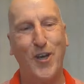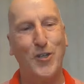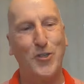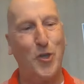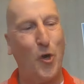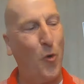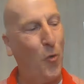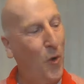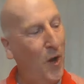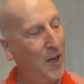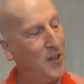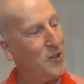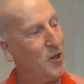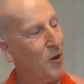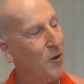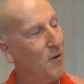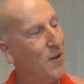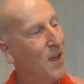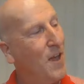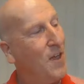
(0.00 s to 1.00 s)
So
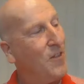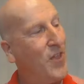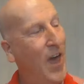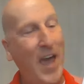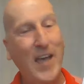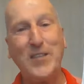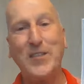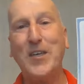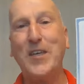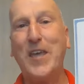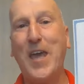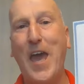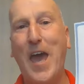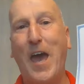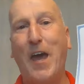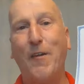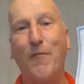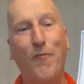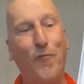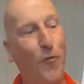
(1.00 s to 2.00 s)
Weezer, thanks
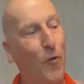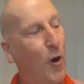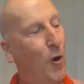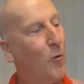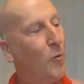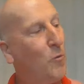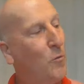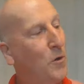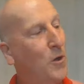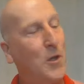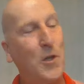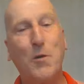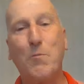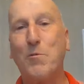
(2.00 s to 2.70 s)
again for a really,